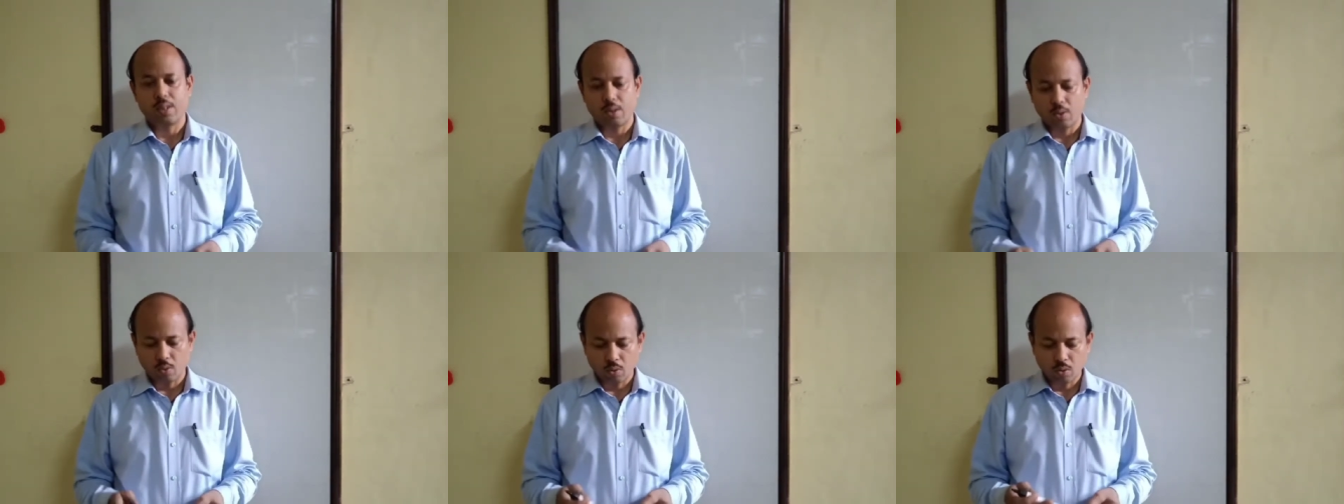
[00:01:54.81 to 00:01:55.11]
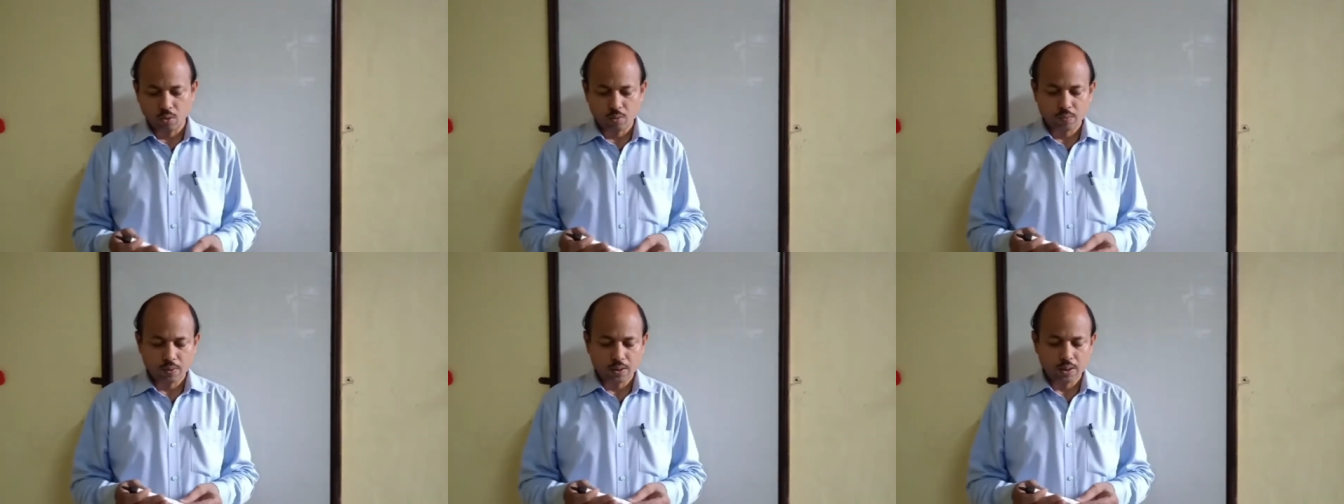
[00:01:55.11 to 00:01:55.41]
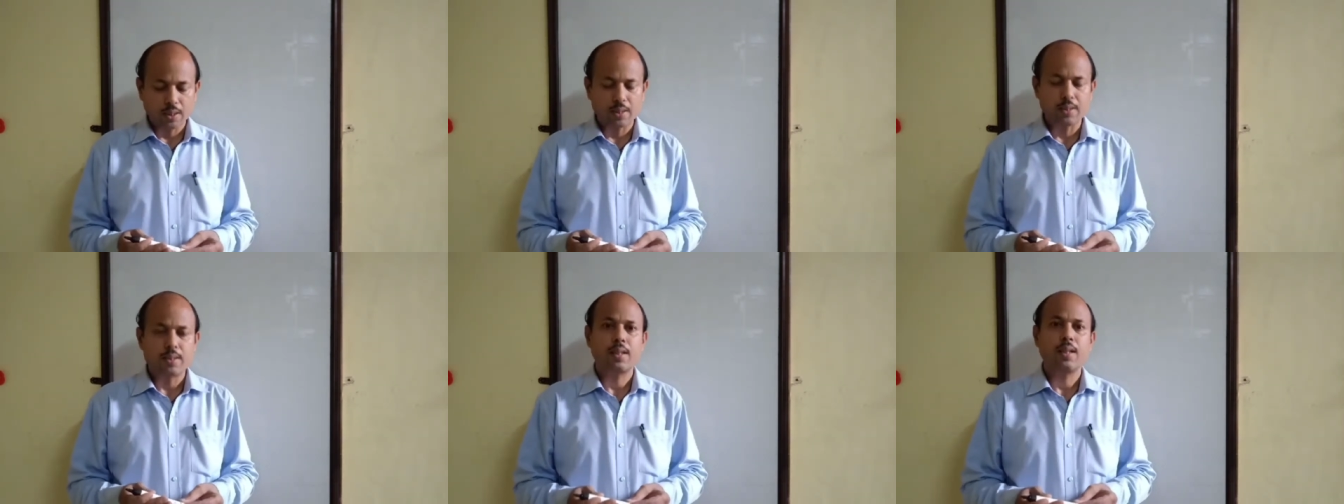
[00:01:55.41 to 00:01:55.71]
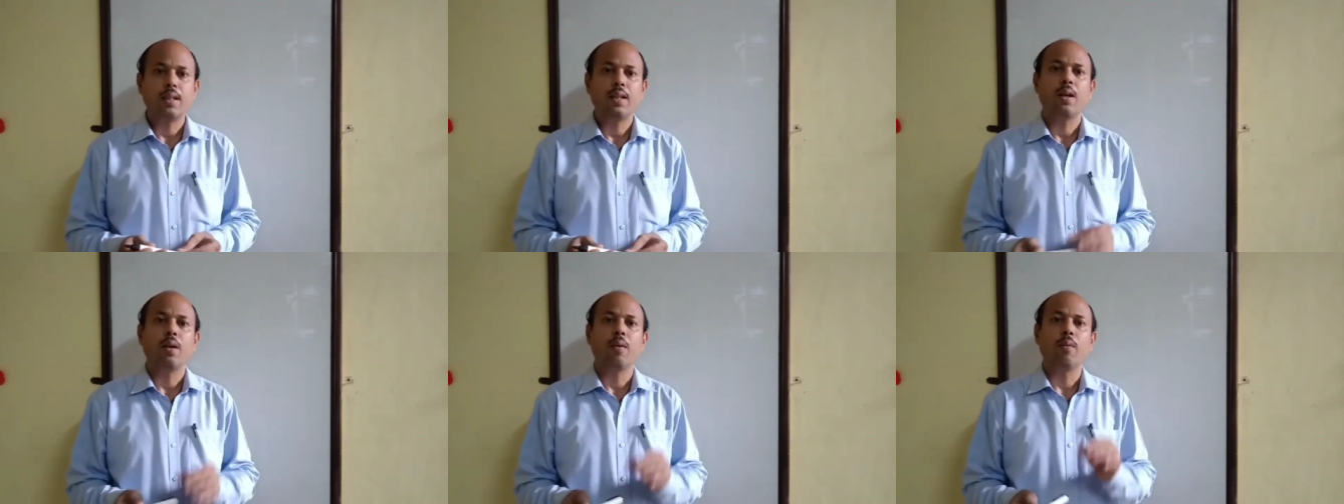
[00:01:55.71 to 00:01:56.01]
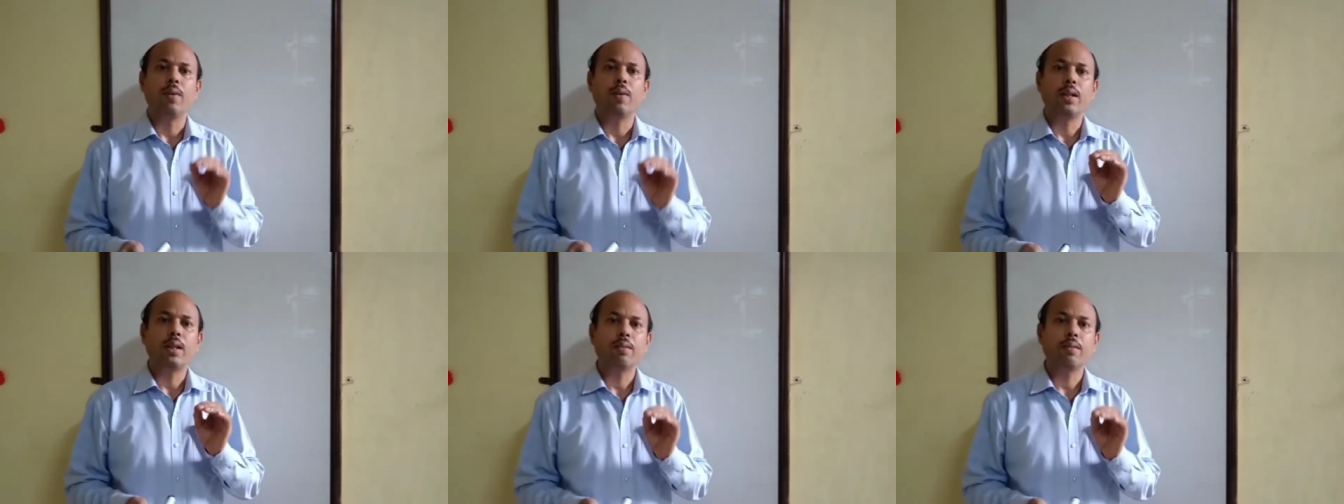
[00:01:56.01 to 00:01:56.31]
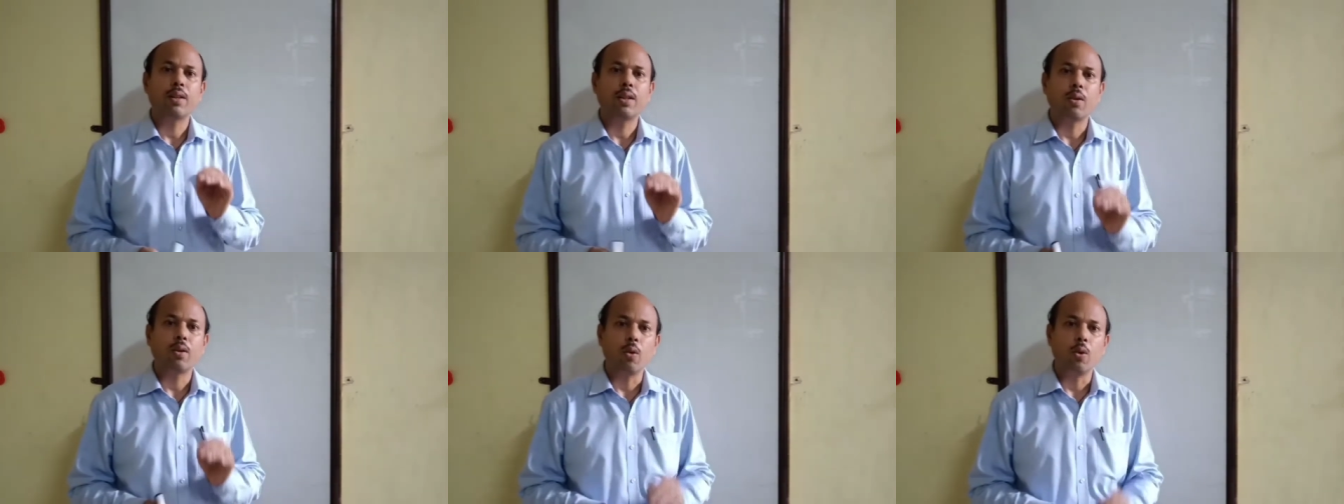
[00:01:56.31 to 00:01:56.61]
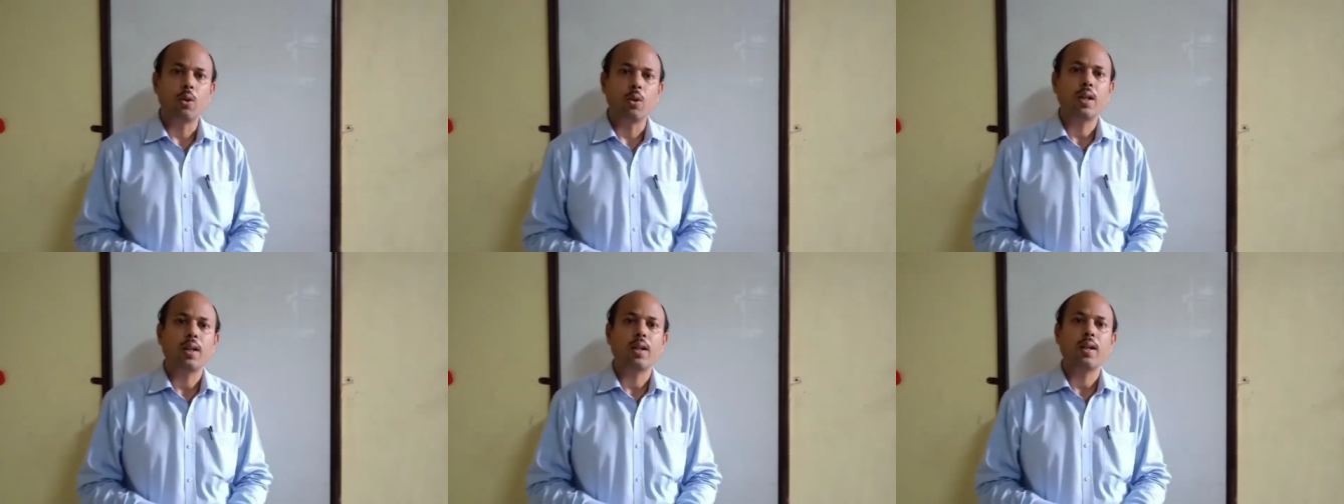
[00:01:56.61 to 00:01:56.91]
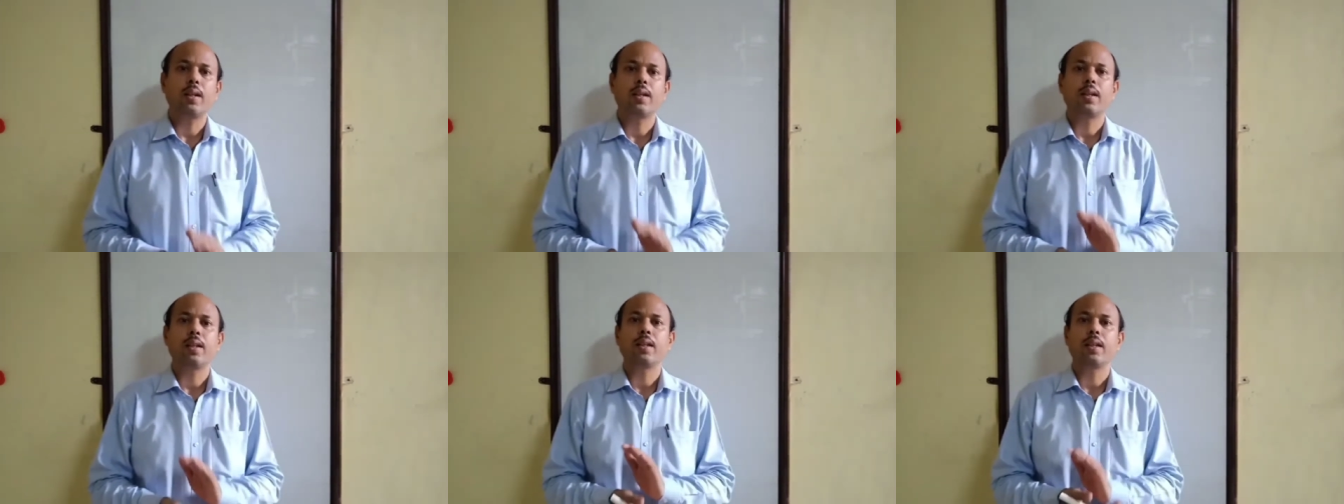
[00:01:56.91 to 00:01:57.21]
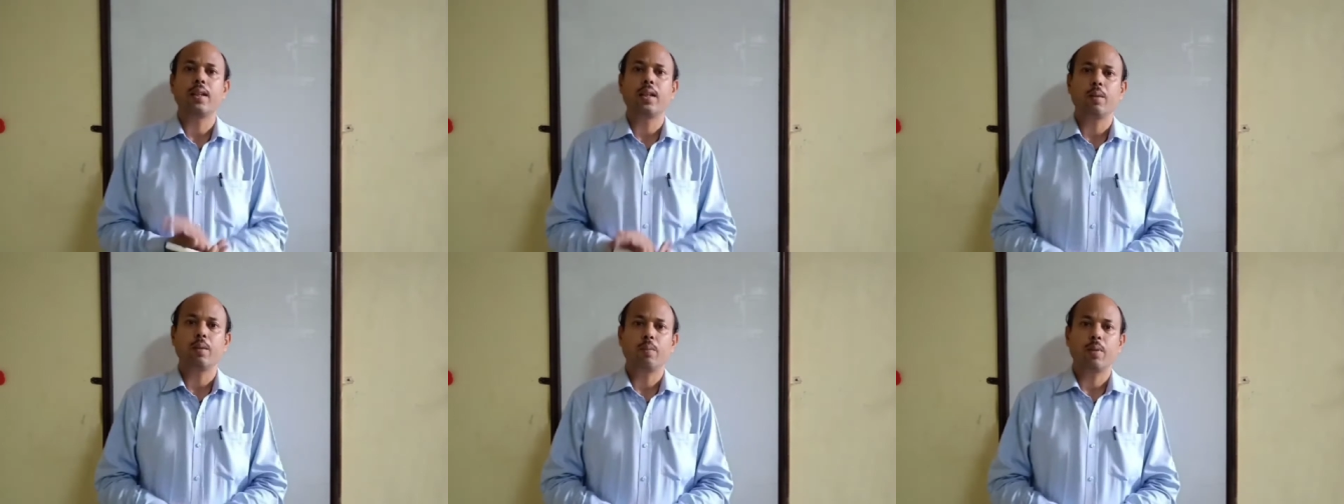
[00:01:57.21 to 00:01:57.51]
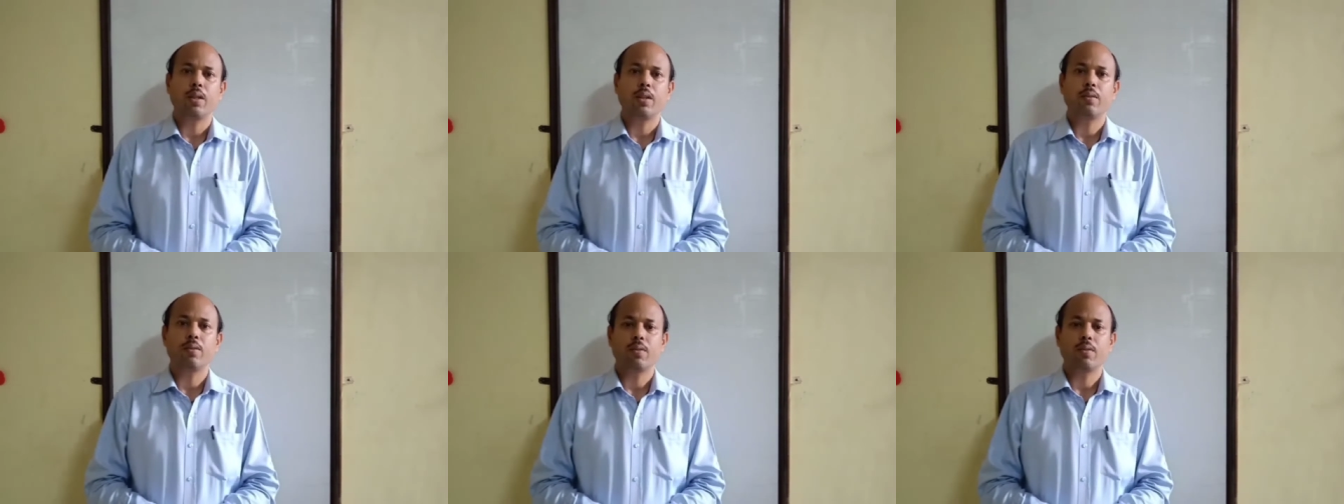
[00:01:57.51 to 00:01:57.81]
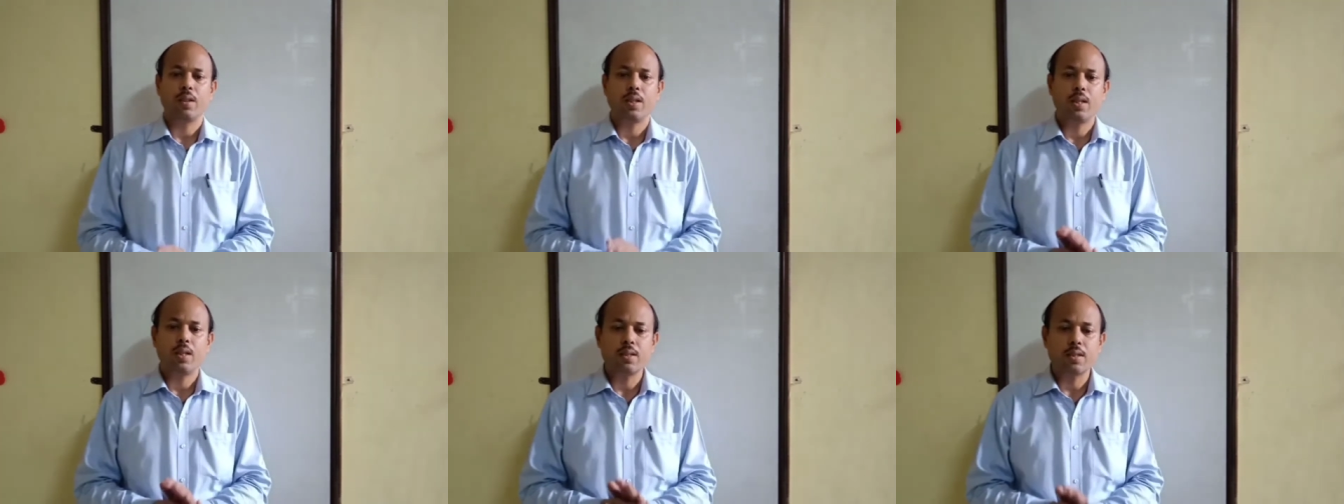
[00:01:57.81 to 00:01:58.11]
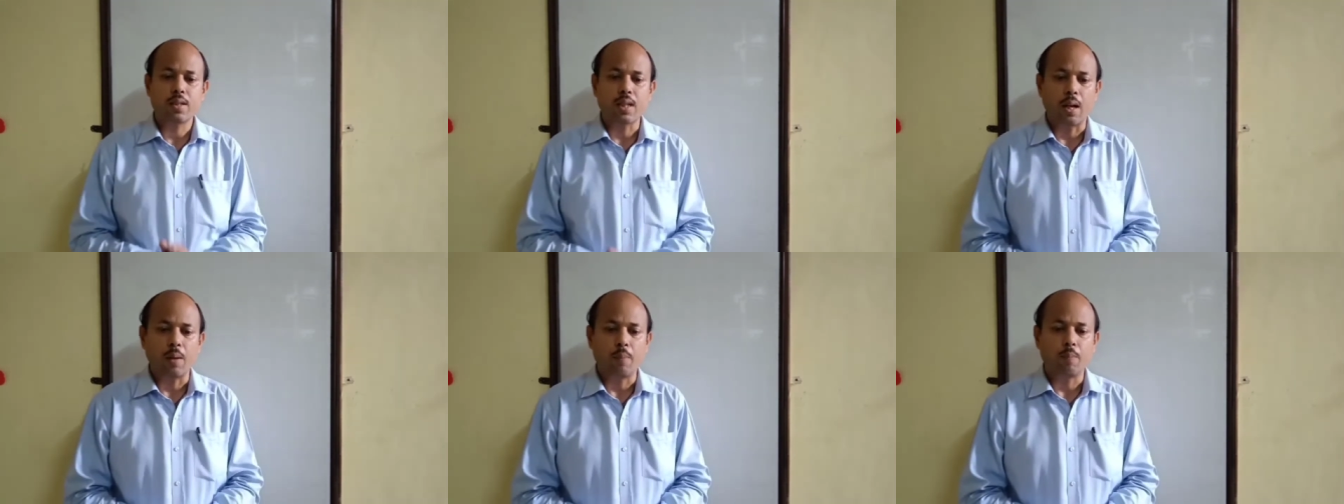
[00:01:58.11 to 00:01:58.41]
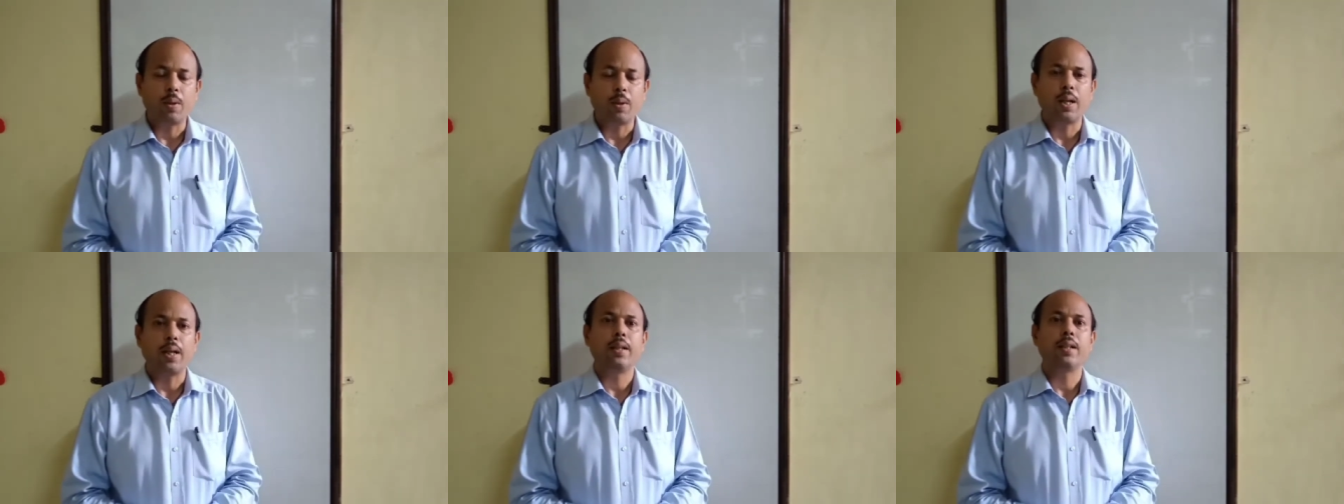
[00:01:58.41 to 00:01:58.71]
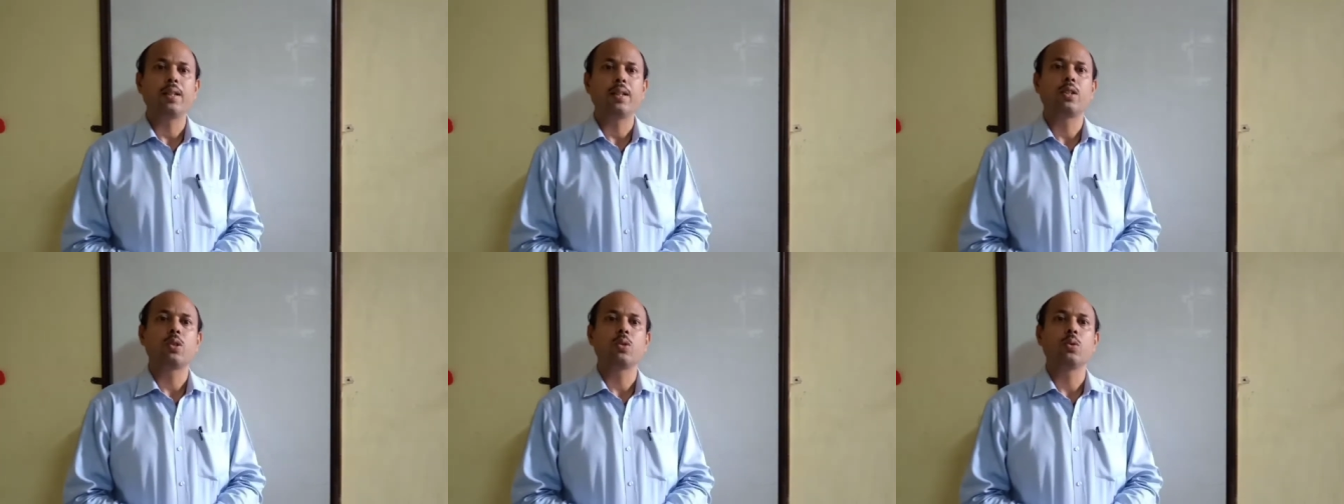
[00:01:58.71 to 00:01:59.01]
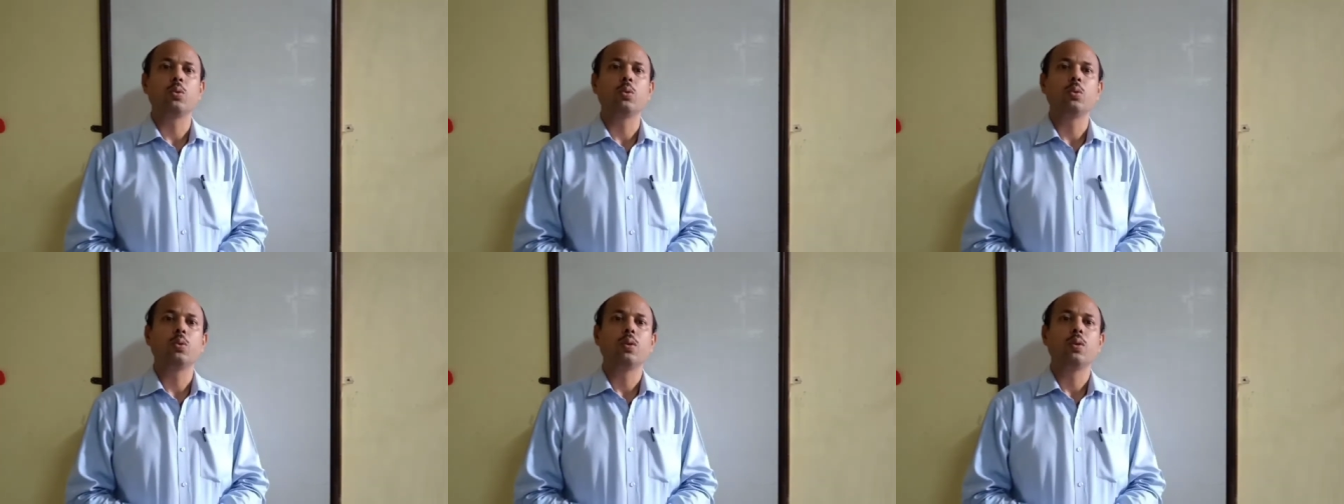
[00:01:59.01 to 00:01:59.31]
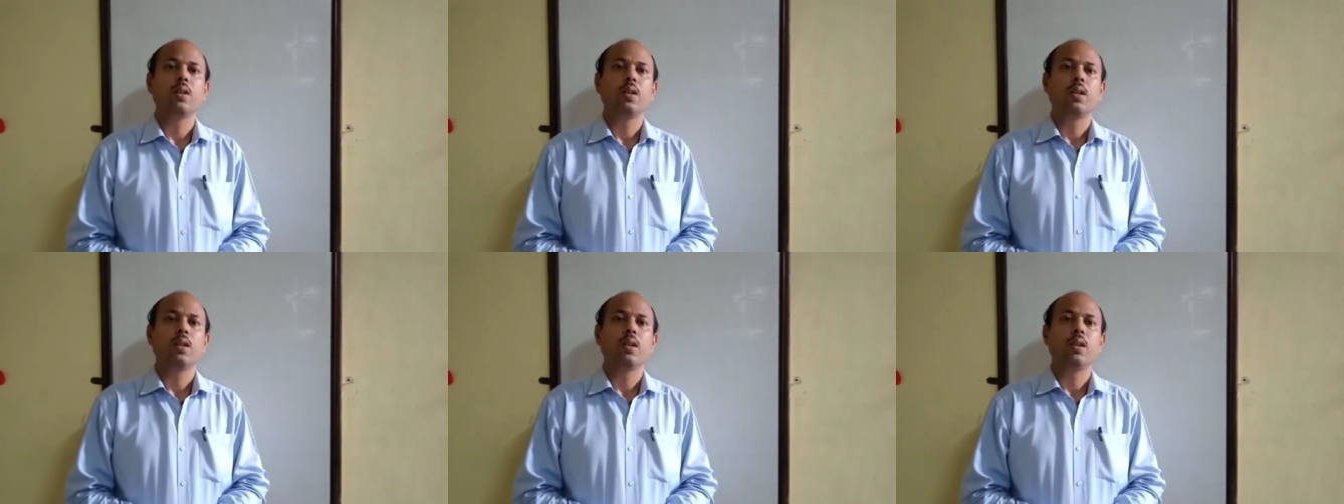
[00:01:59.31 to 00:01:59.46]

or we can say whenever alternating EMF is applied to